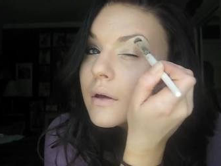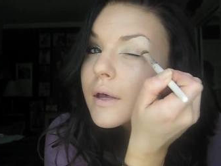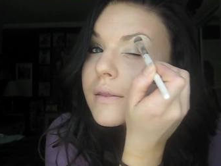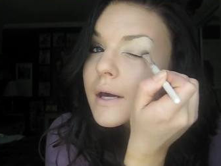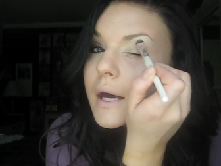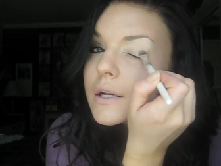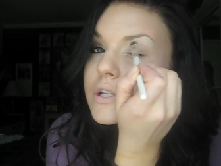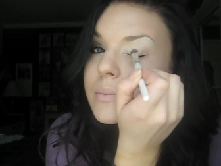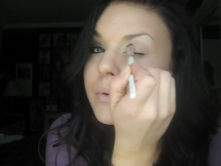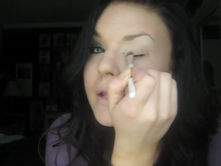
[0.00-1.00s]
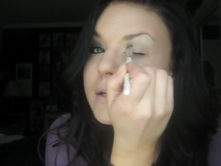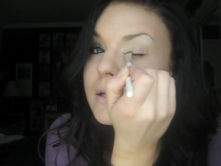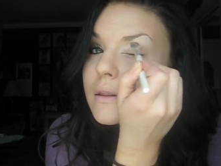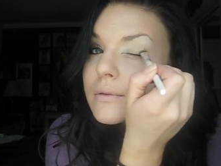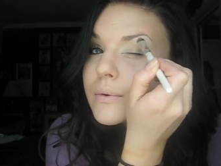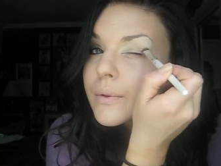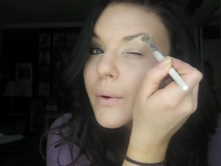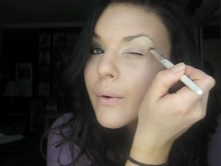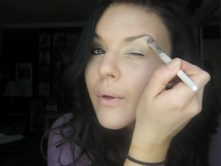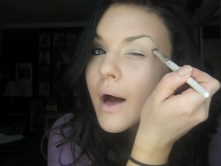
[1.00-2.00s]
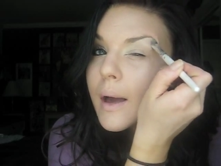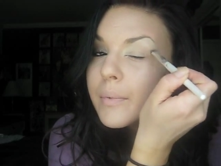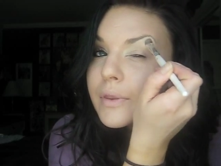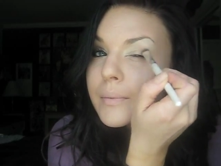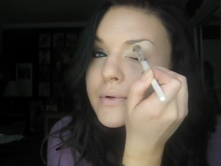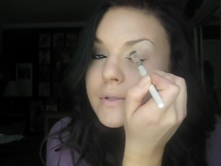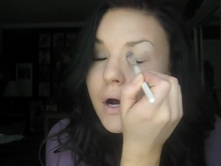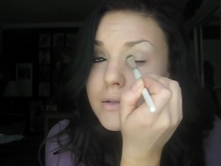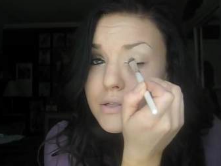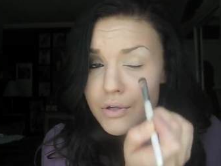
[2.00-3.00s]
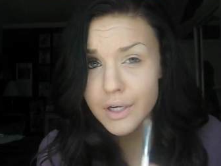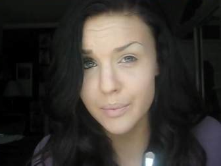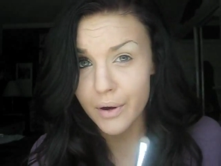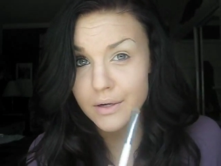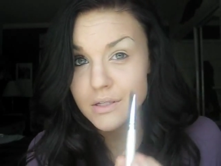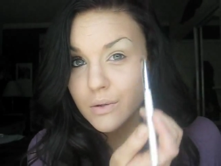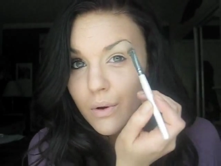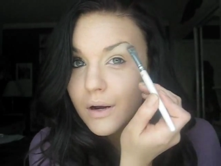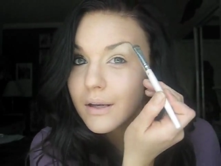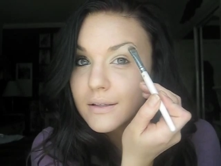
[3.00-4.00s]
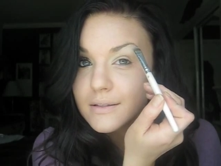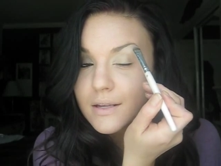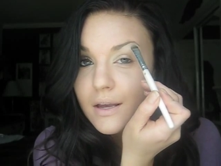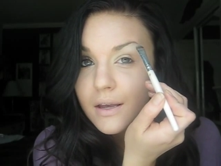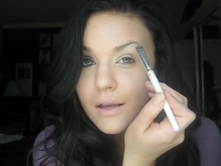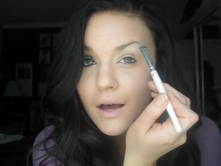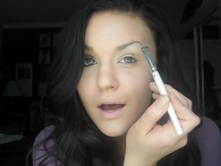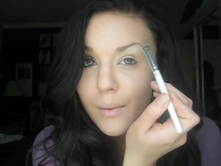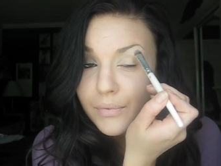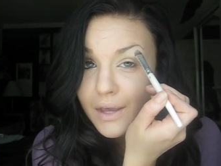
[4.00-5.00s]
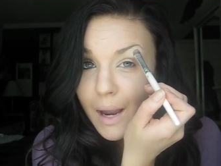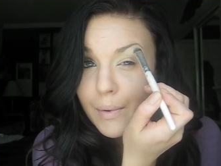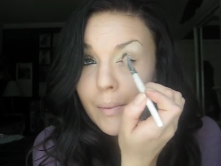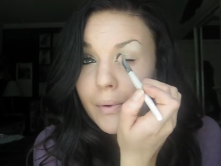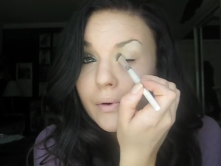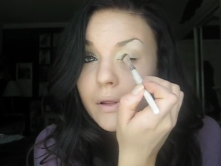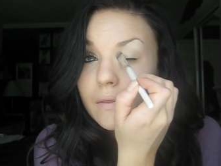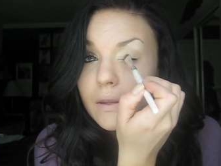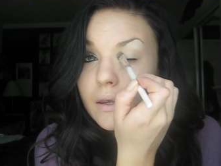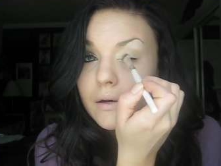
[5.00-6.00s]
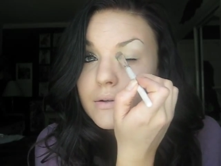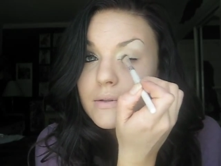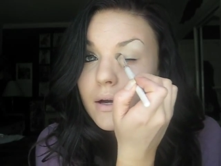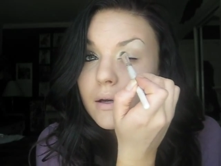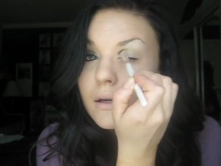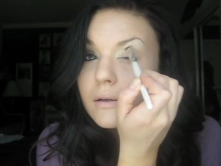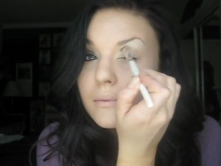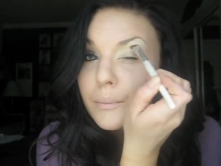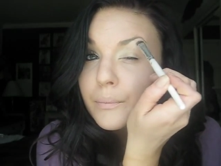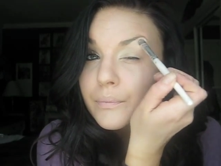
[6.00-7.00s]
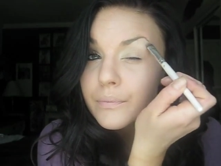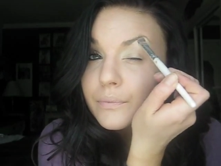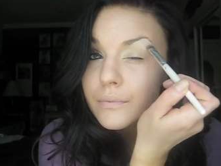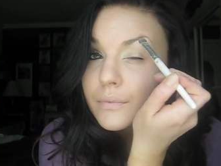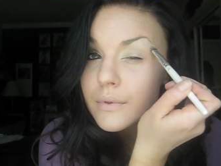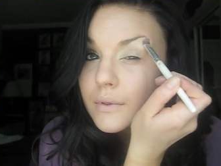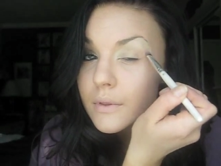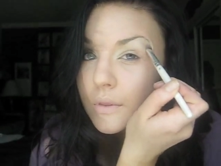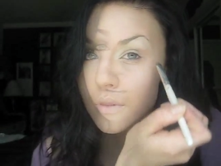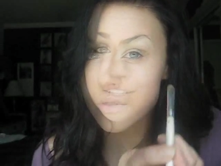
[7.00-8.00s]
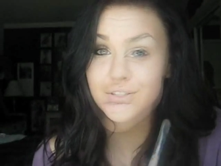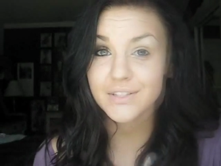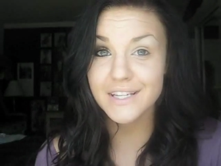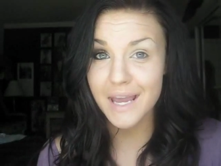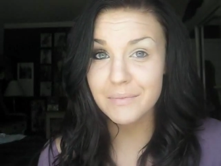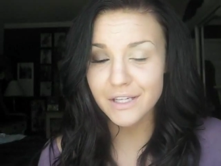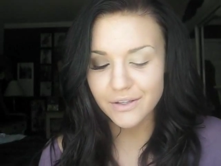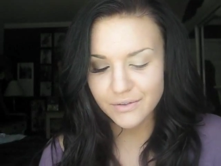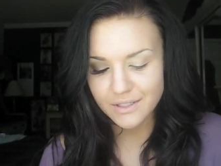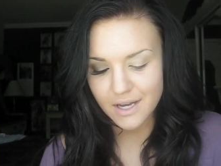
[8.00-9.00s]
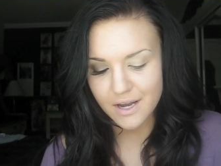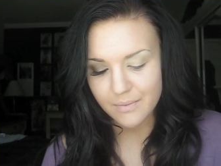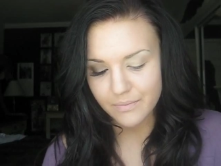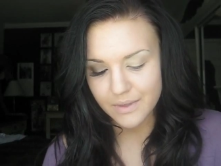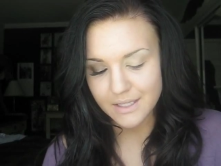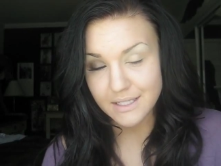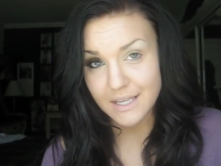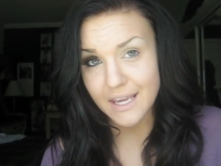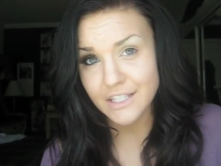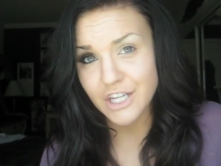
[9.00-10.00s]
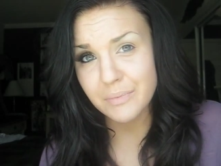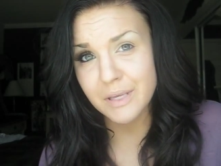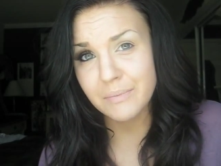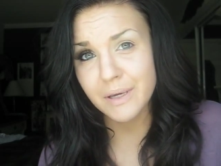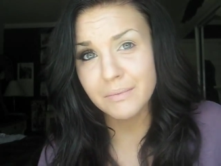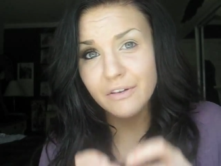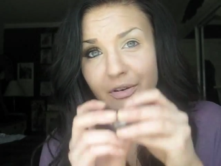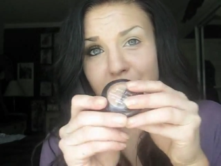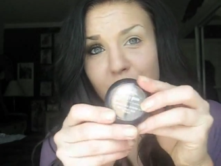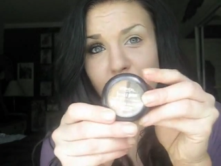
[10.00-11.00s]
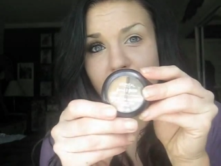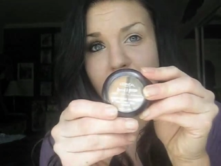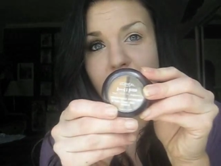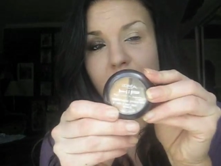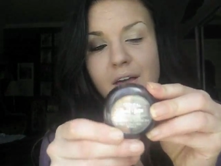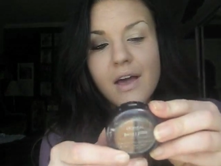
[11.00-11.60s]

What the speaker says: And then kind of just blend it through the whole eye, but the most concentrated parts you want is the eyebrow bone and the inner socket. Okay, so today I'm going to use this HIP pigment from L'Oreal.